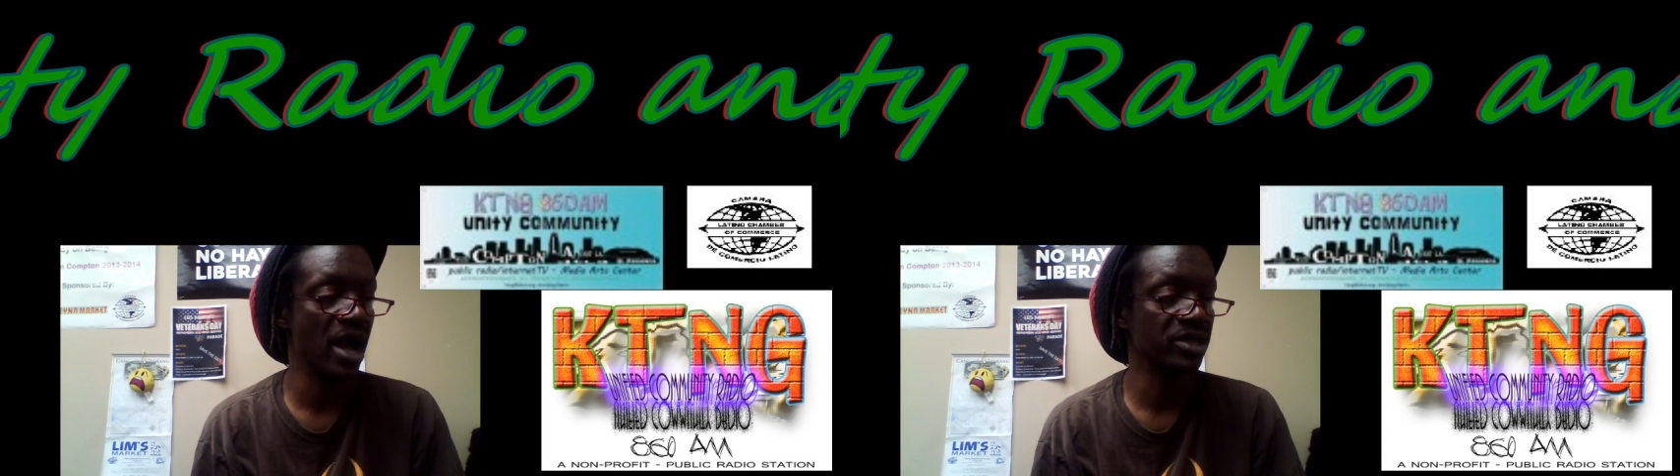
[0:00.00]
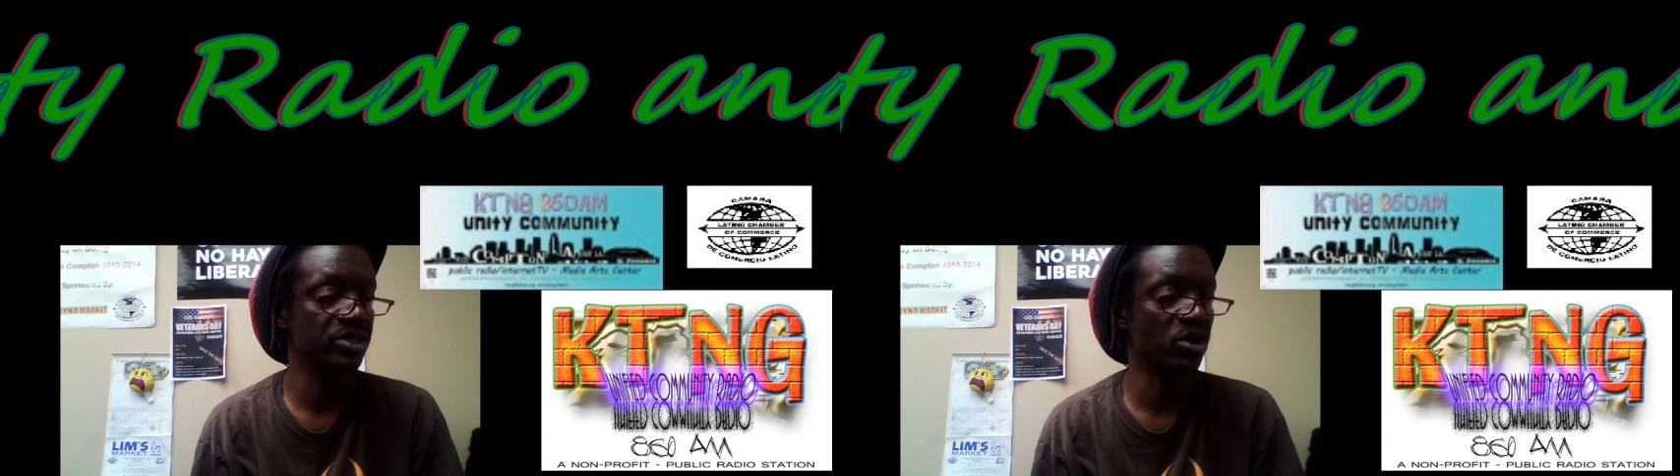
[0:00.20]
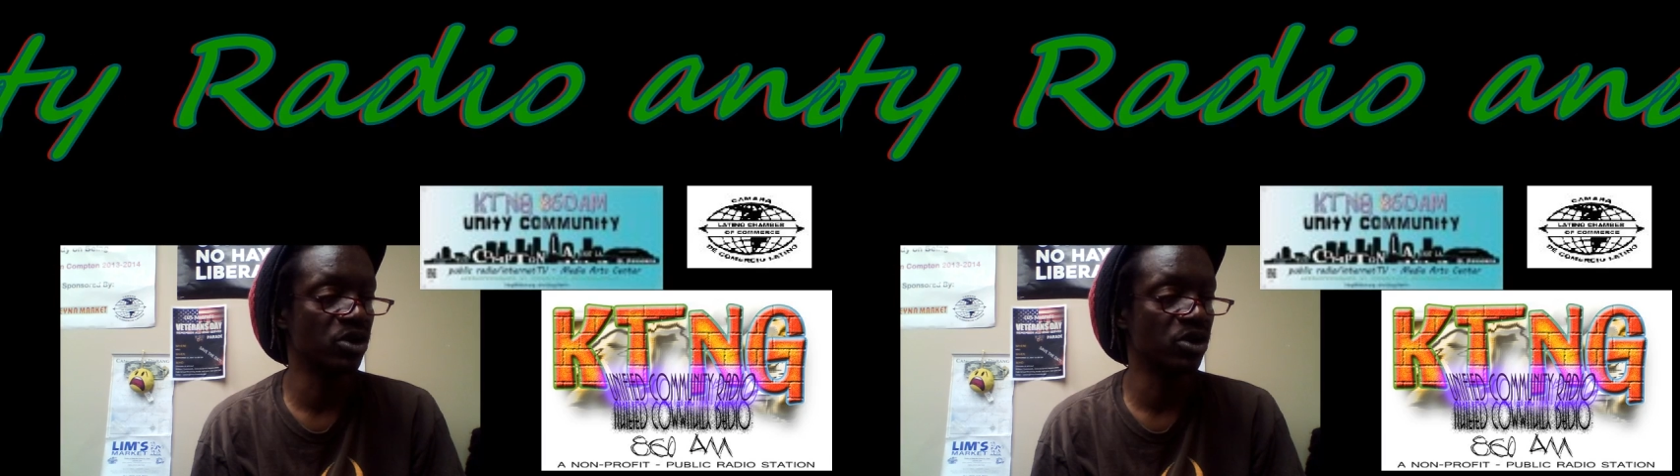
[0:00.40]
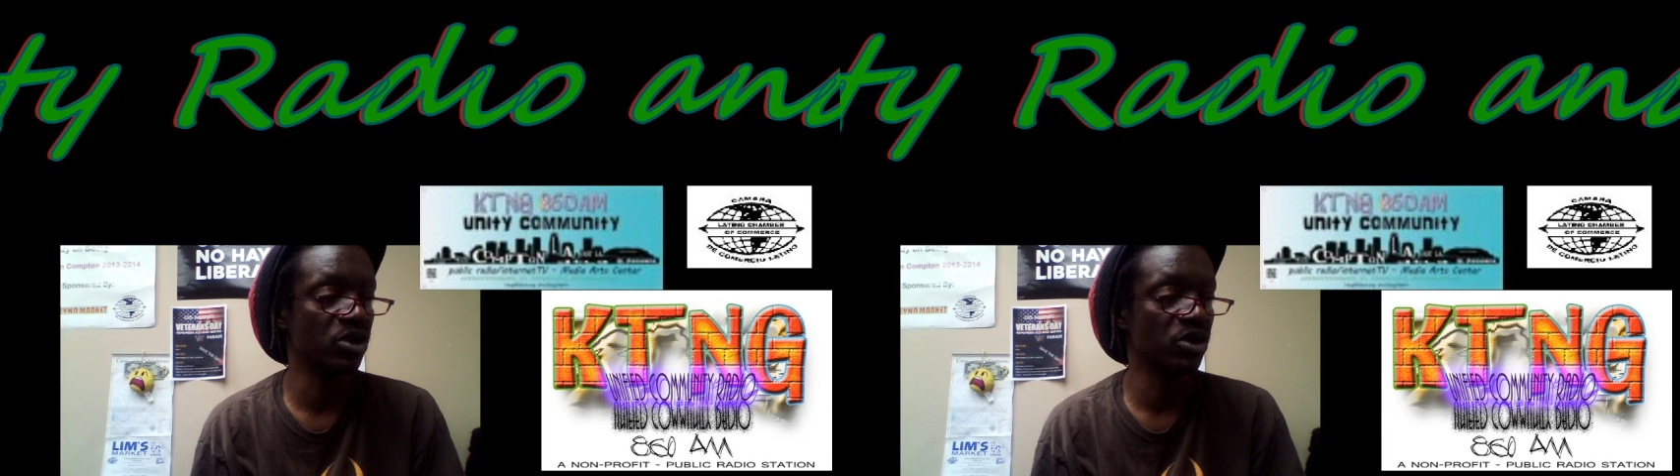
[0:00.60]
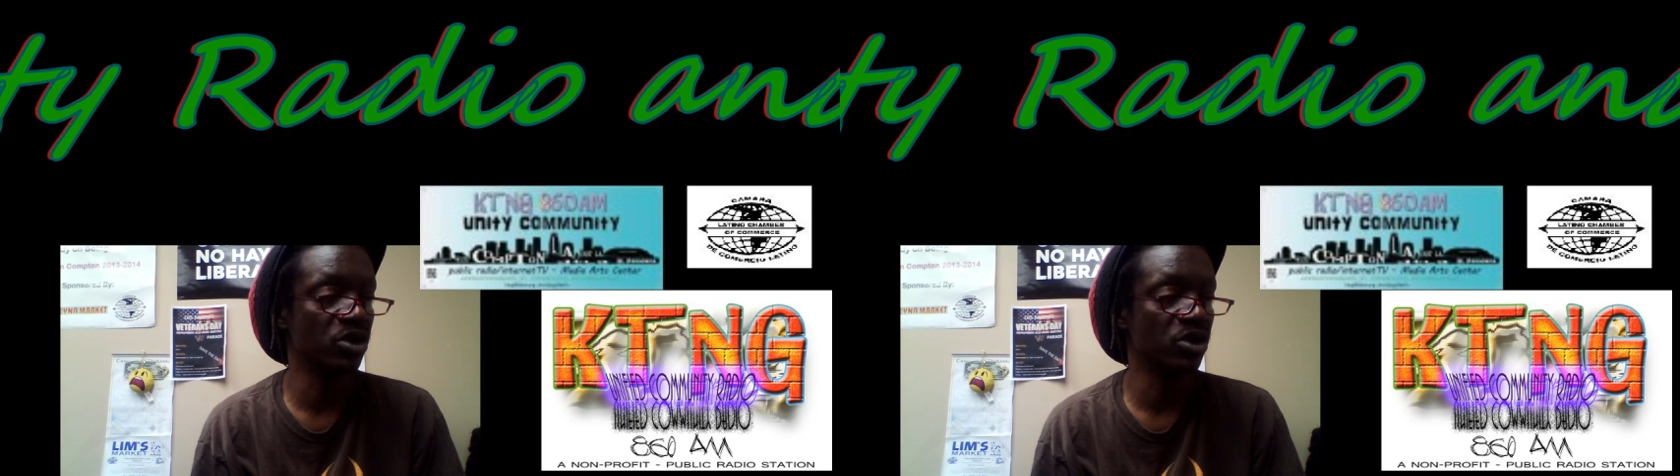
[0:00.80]
and go beyond
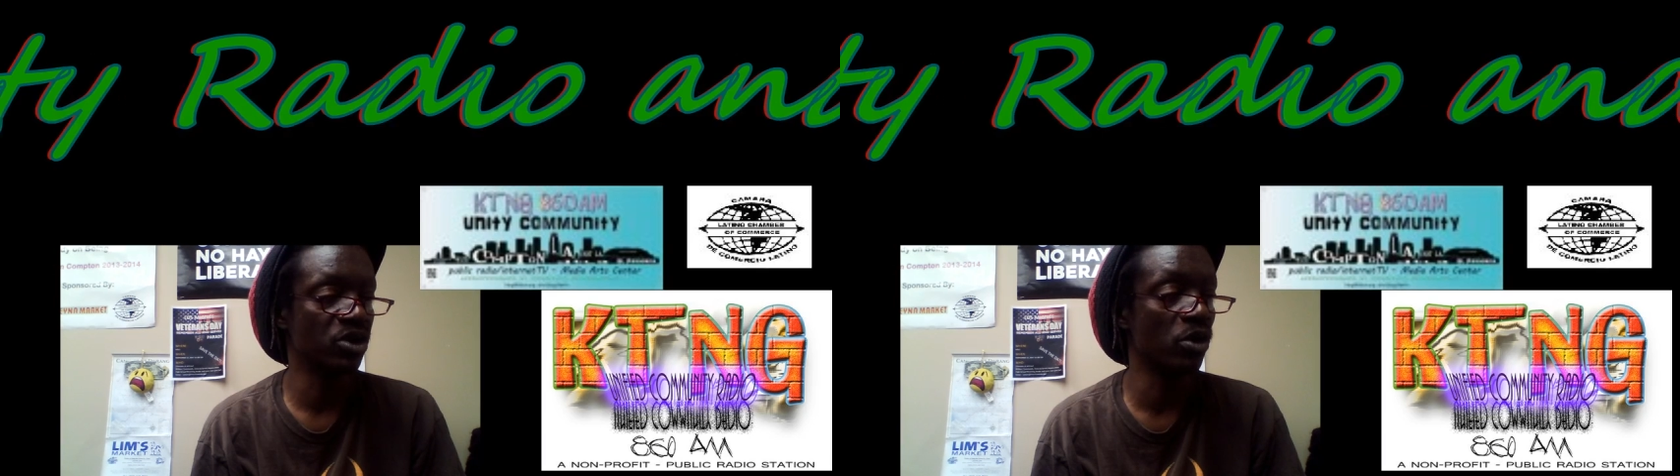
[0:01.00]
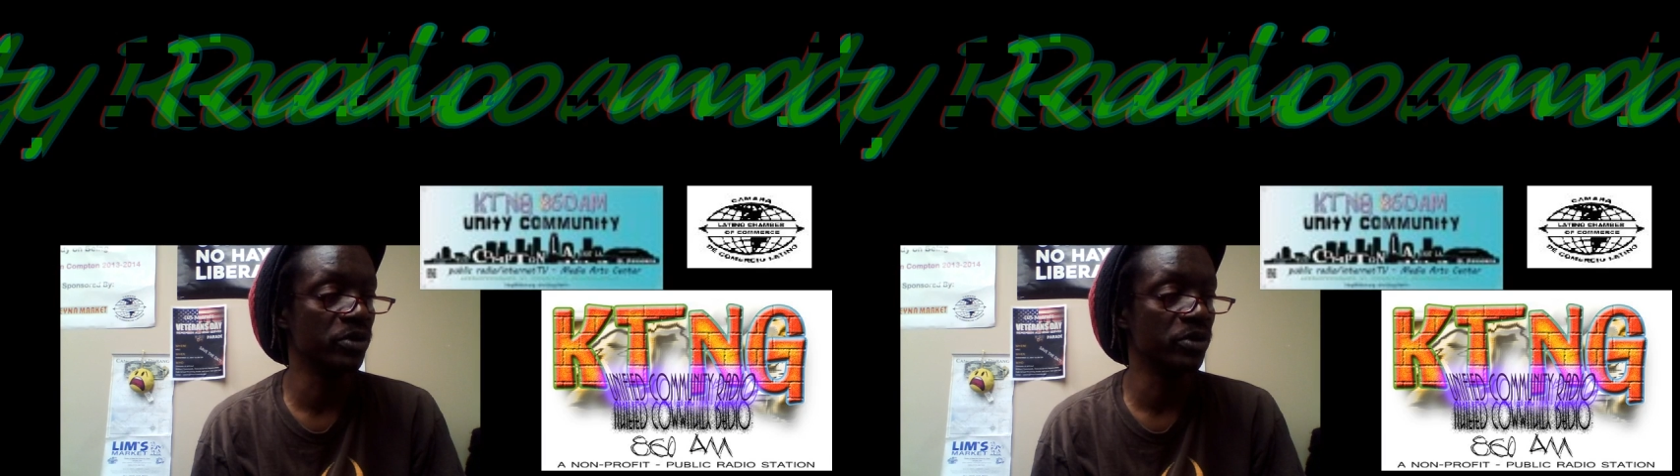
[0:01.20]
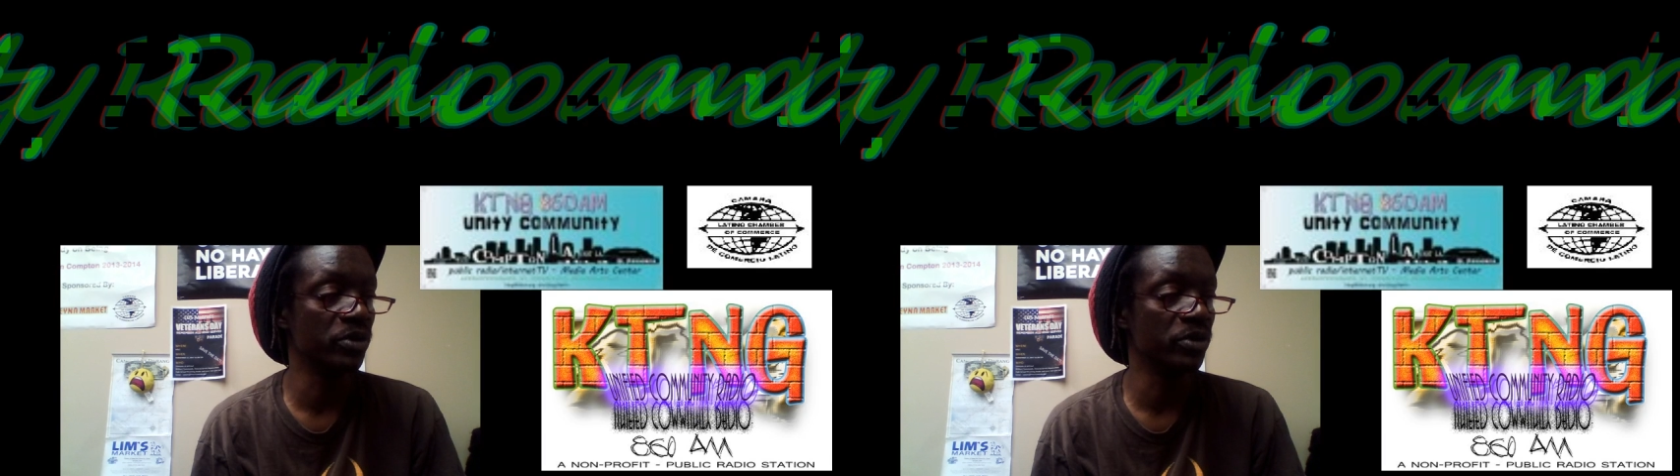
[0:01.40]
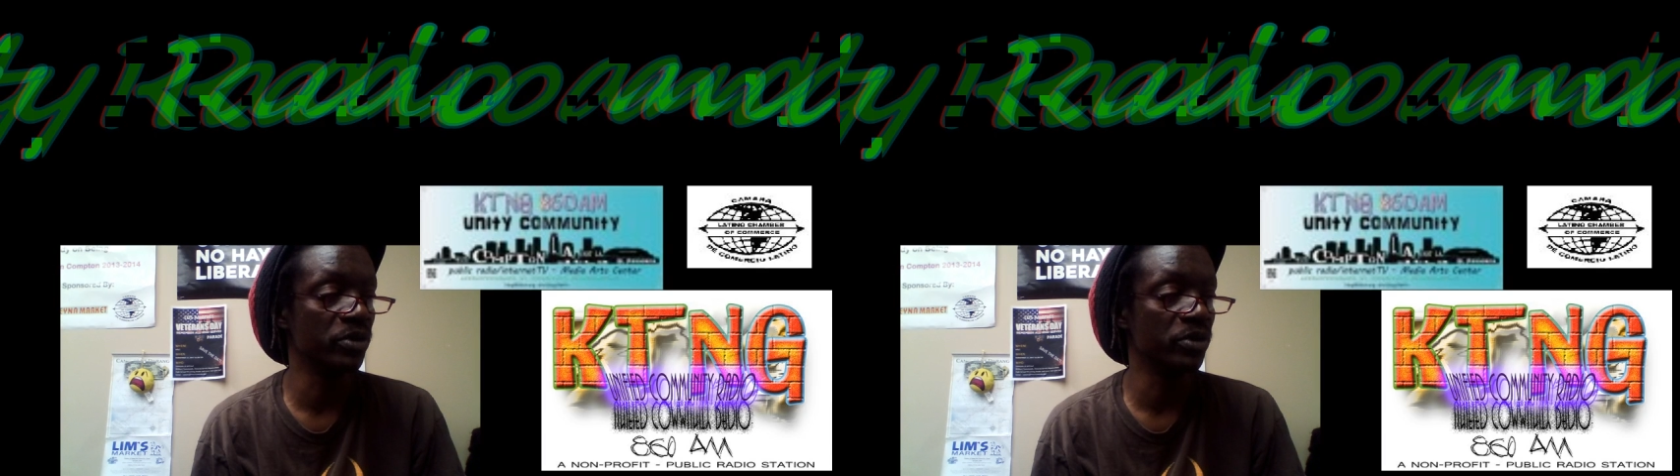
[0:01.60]
what we normally do.